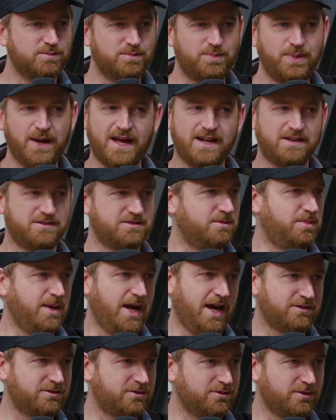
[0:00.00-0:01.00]
Pat is the
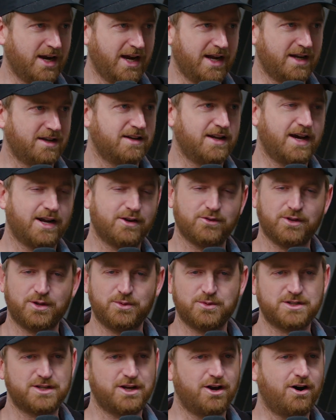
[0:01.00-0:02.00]
best, right? Not
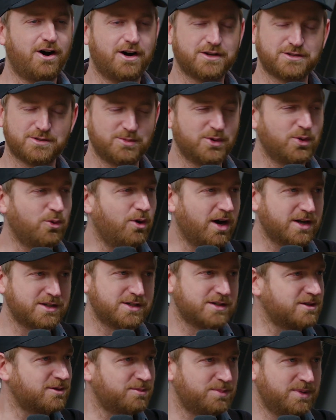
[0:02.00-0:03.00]
only was he awesome to
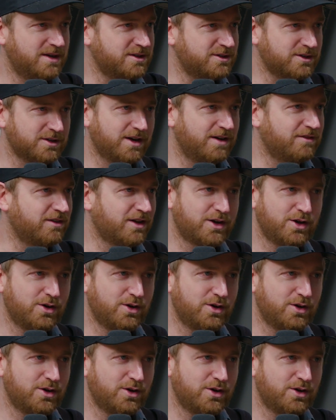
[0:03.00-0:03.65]
watch as the punter of the